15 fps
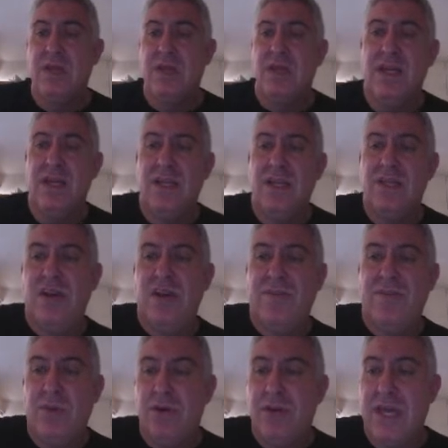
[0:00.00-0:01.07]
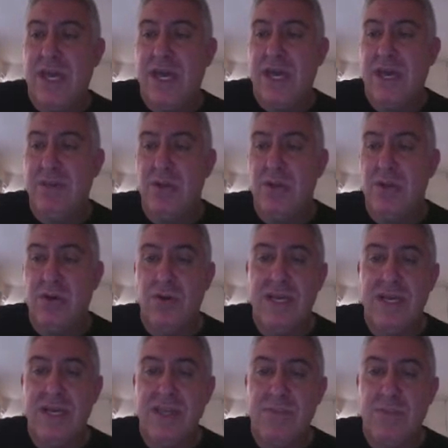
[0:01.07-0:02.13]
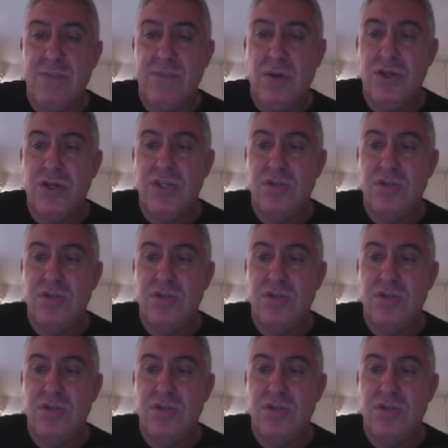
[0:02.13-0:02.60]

In a softball game, Lola hit the ball